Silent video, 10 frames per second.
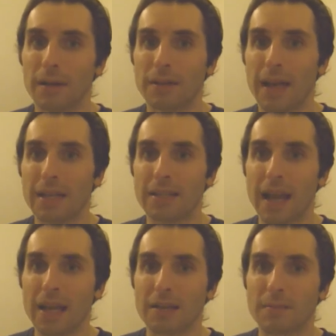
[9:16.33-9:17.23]
Today's
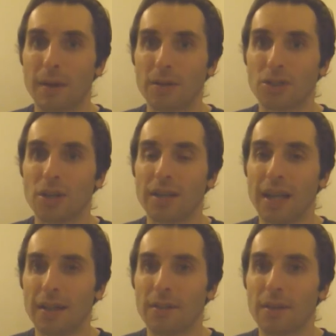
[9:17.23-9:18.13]
date is March
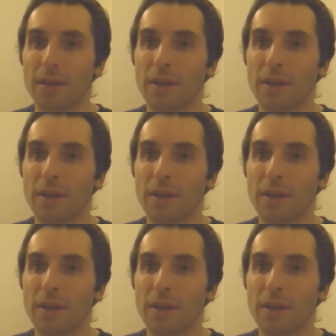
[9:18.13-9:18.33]
10th,